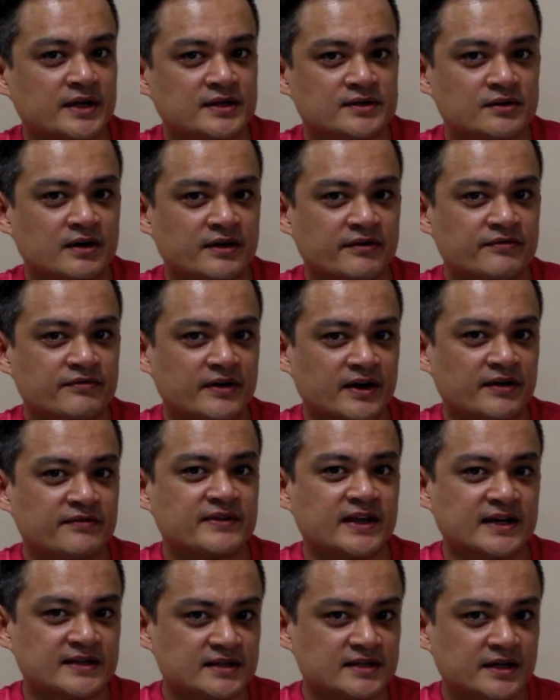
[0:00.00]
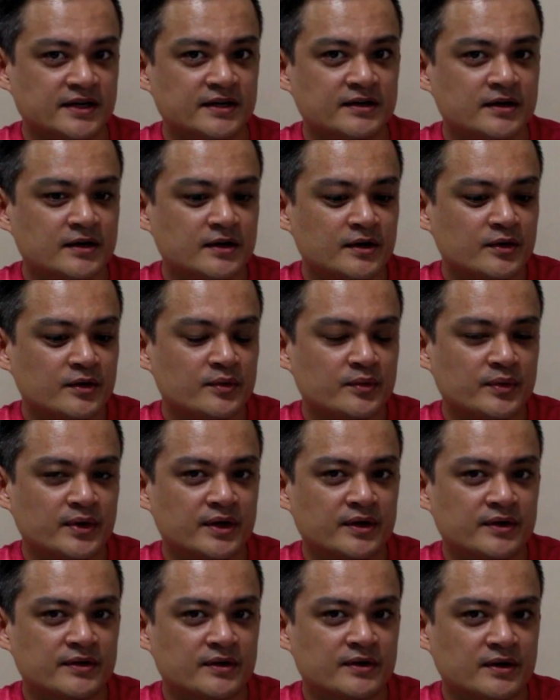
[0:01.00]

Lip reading: So I've tested it with